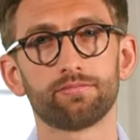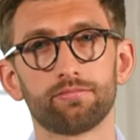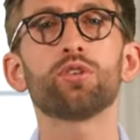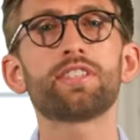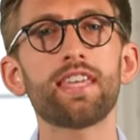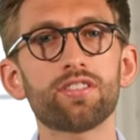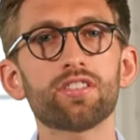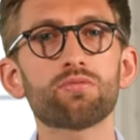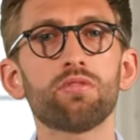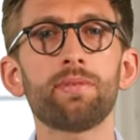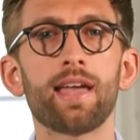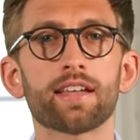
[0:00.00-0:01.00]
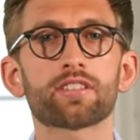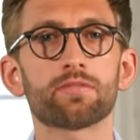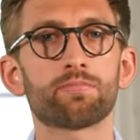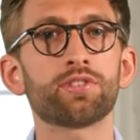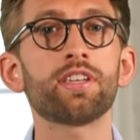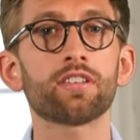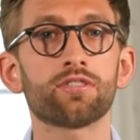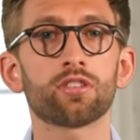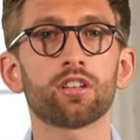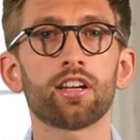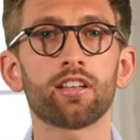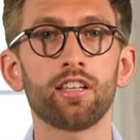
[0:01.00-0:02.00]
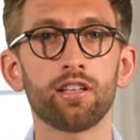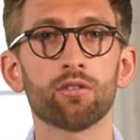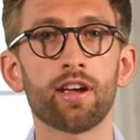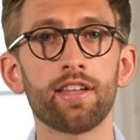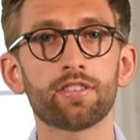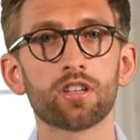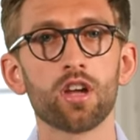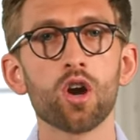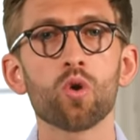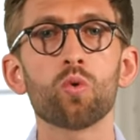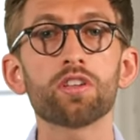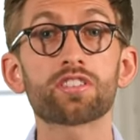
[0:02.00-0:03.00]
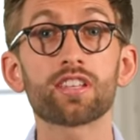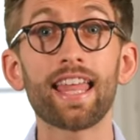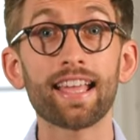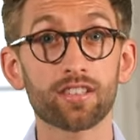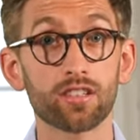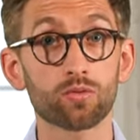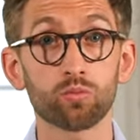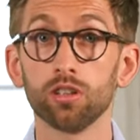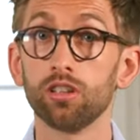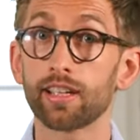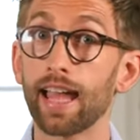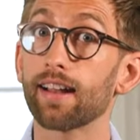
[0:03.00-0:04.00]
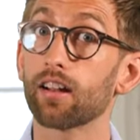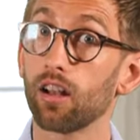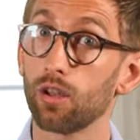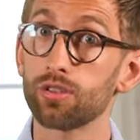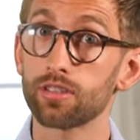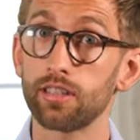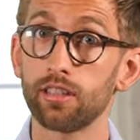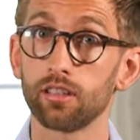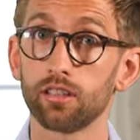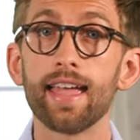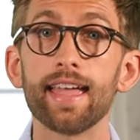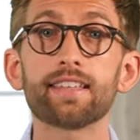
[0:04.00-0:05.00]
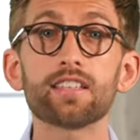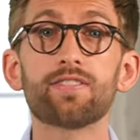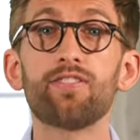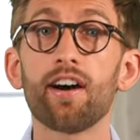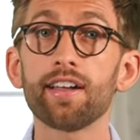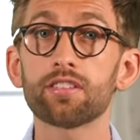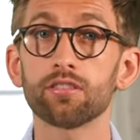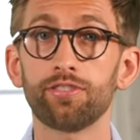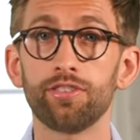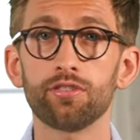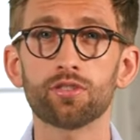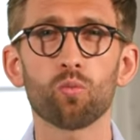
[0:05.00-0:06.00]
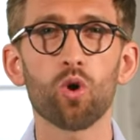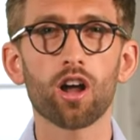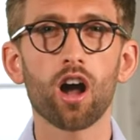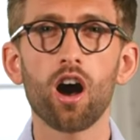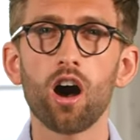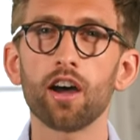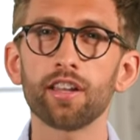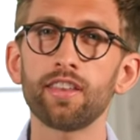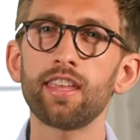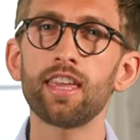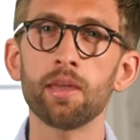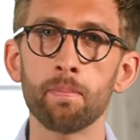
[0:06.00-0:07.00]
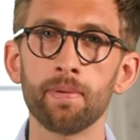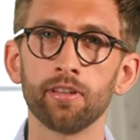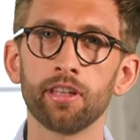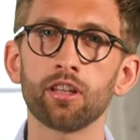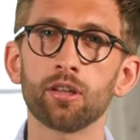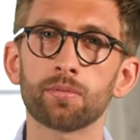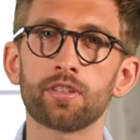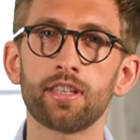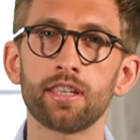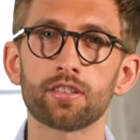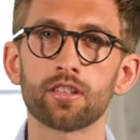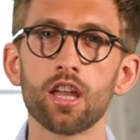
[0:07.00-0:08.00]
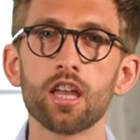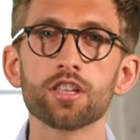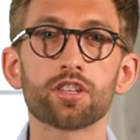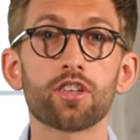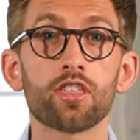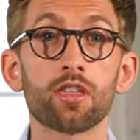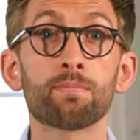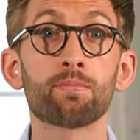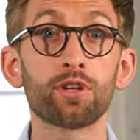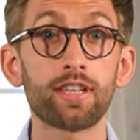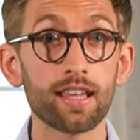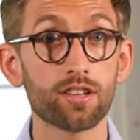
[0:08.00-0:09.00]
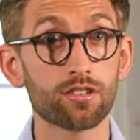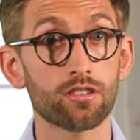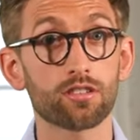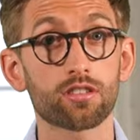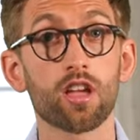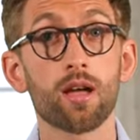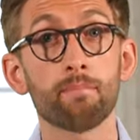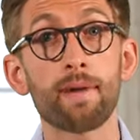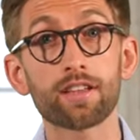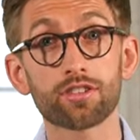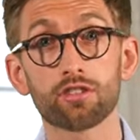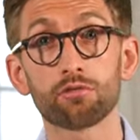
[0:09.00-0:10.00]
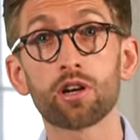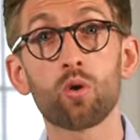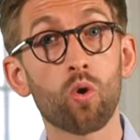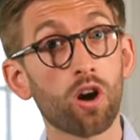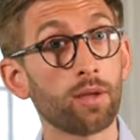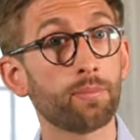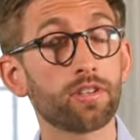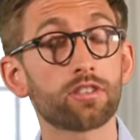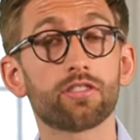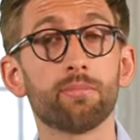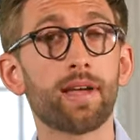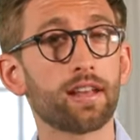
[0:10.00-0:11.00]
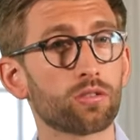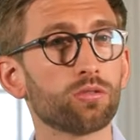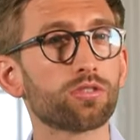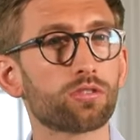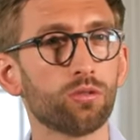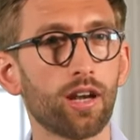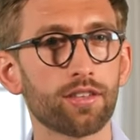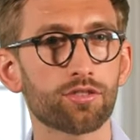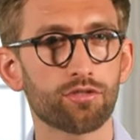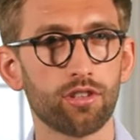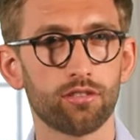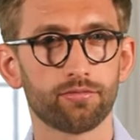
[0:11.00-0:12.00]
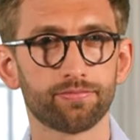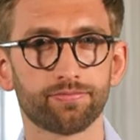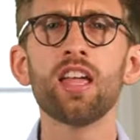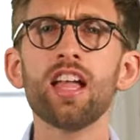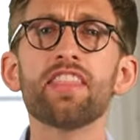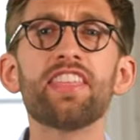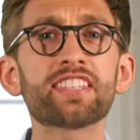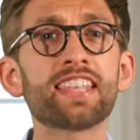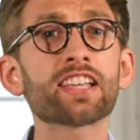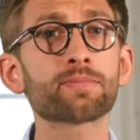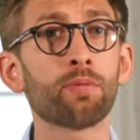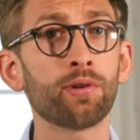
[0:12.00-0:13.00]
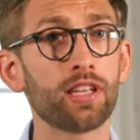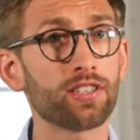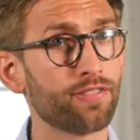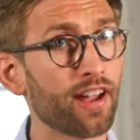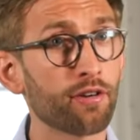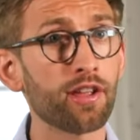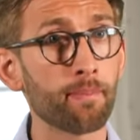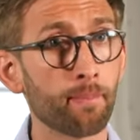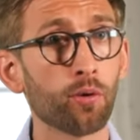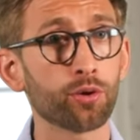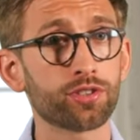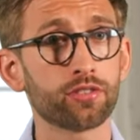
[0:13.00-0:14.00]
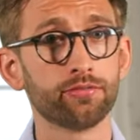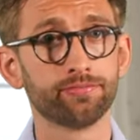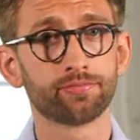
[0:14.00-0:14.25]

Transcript: Your teachers will be asked to predict your likely grades, which selectors will look at closely. It is vital for you to work hard in the year building up to this, so that the predictions match the requirements for medical school entry. This next point is very important.